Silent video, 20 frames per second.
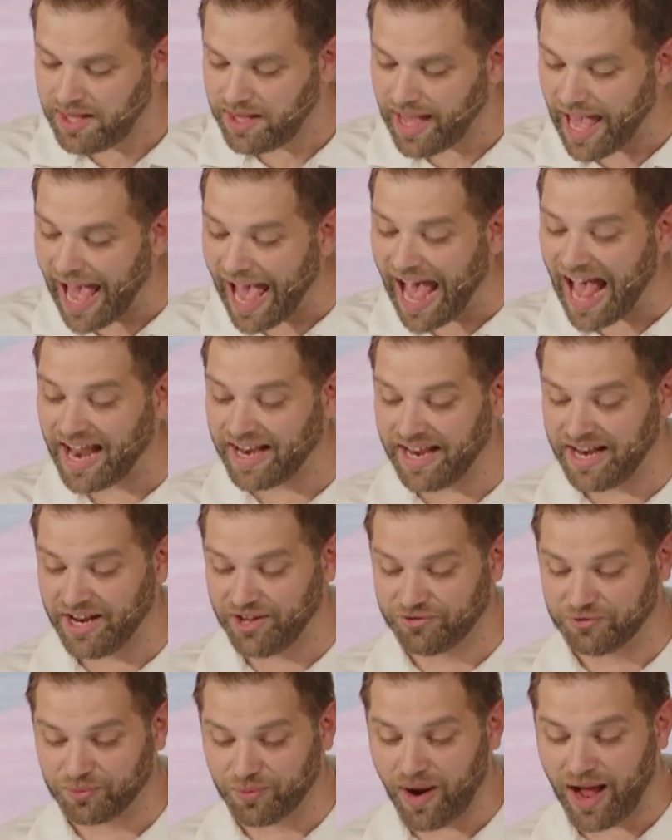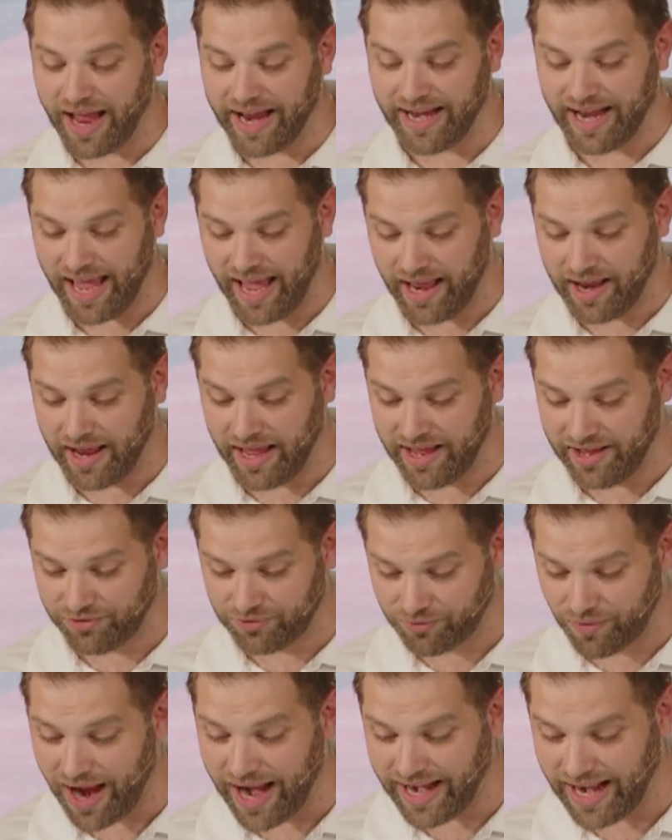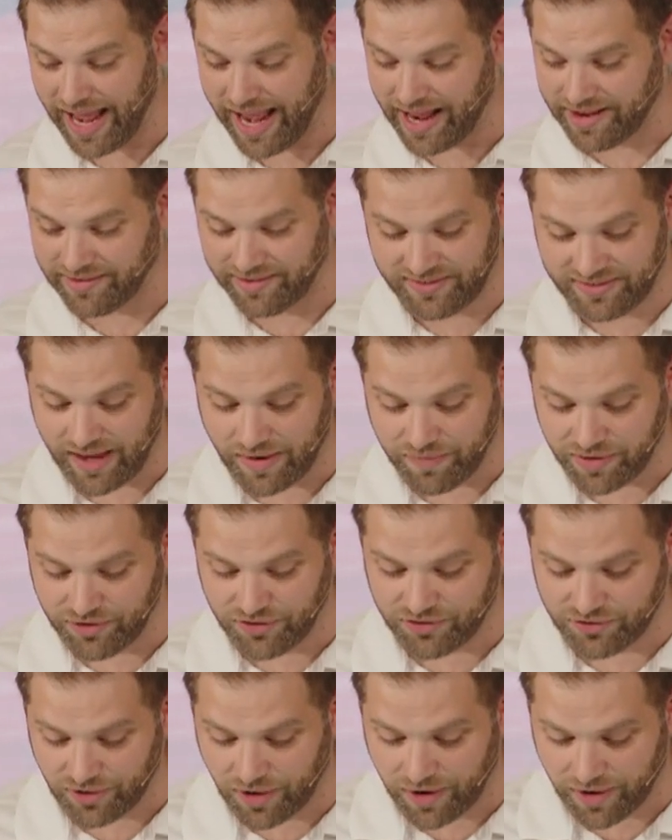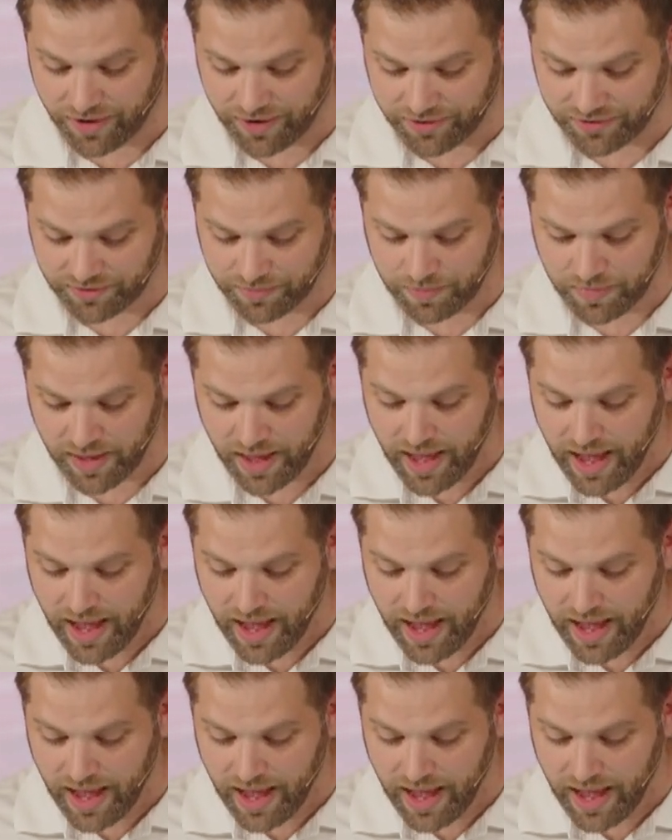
he had in his right, his right hand seven stars,